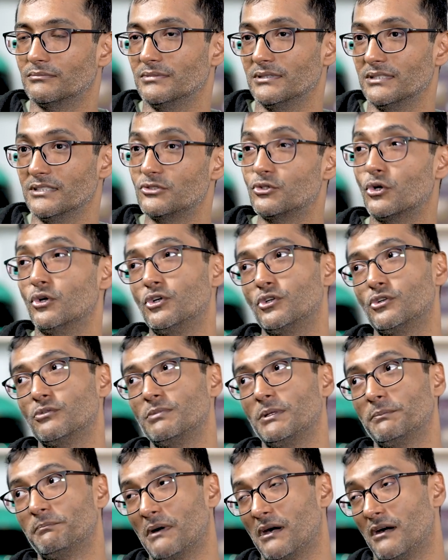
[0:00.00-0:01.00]
is going to
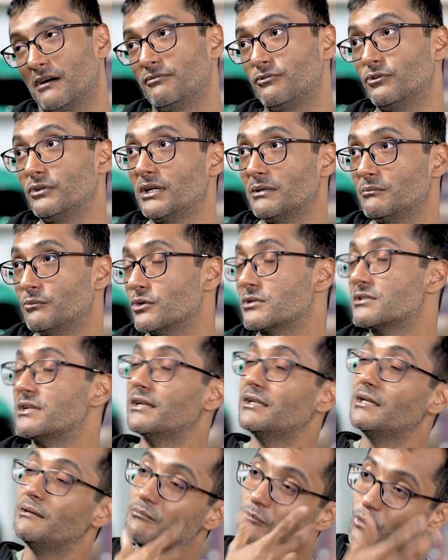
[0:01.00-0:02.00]
be powerful and most
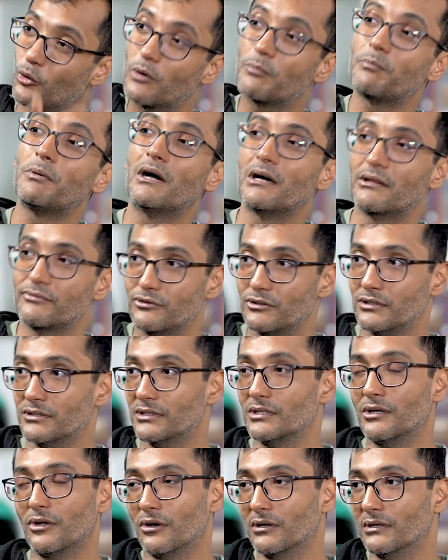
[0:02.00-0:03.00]
likely more powerful in
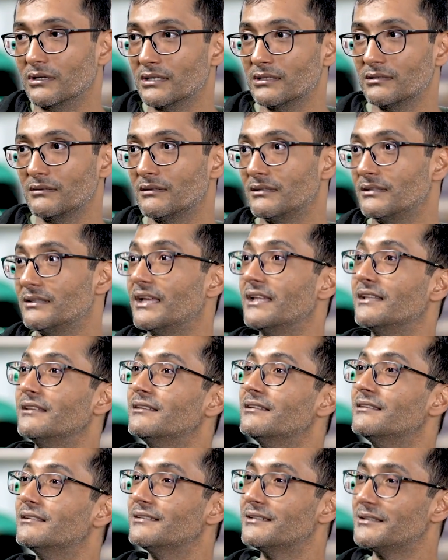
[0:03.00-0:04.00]
the long run
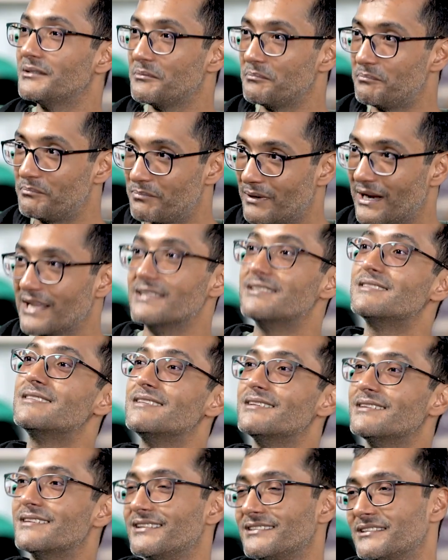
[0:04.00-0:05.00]
than the
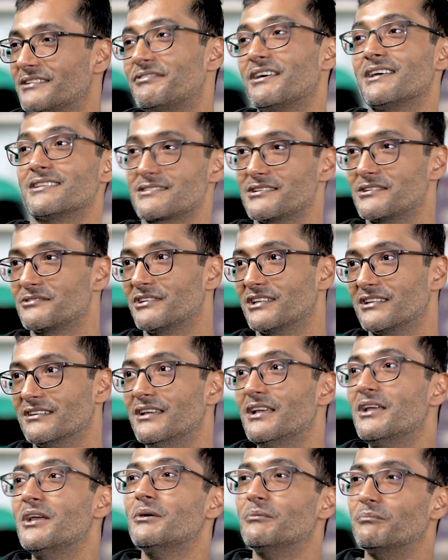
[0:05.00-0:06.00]
pricier and the faster one.
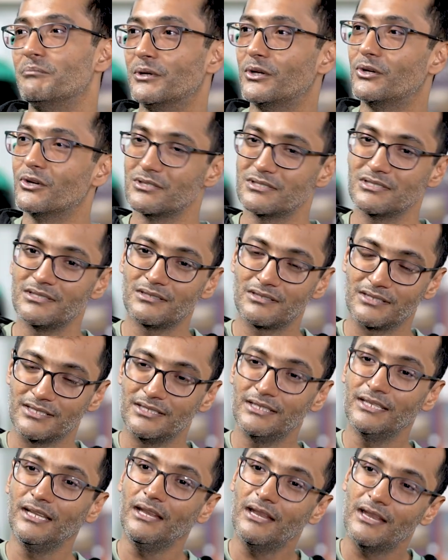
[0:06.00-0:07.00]
Because a
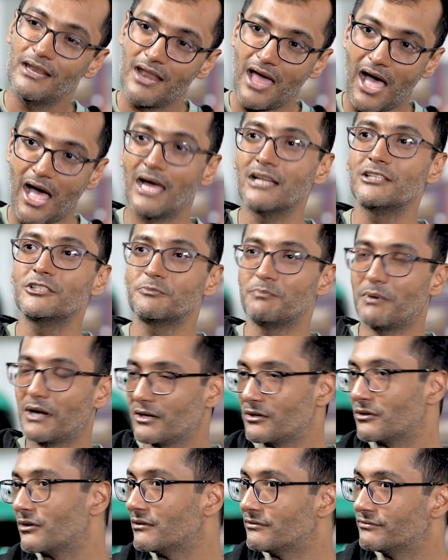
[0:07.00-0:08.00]
really large
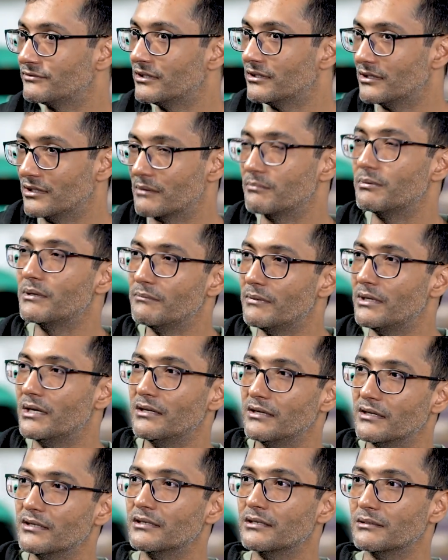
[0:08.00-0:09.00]
part of the urban
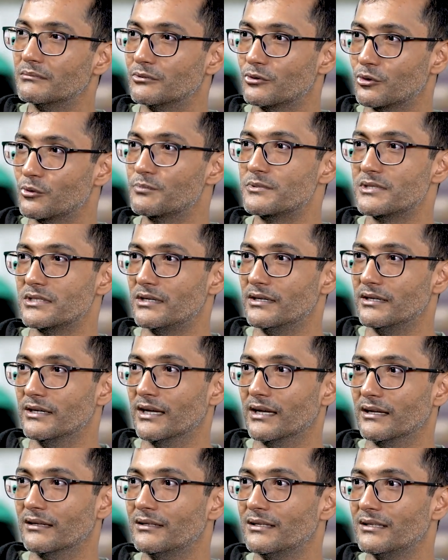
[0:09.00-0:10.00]
middle income groups in
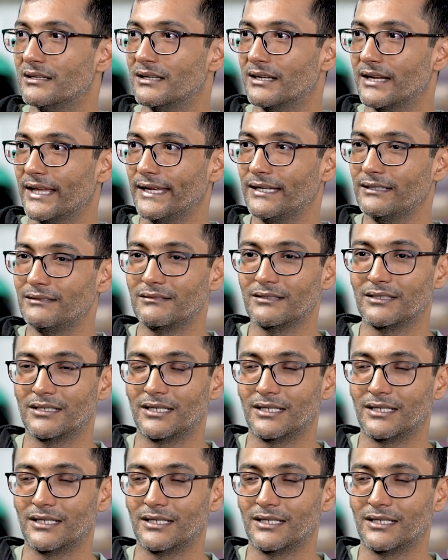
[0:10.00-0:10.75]
India, right,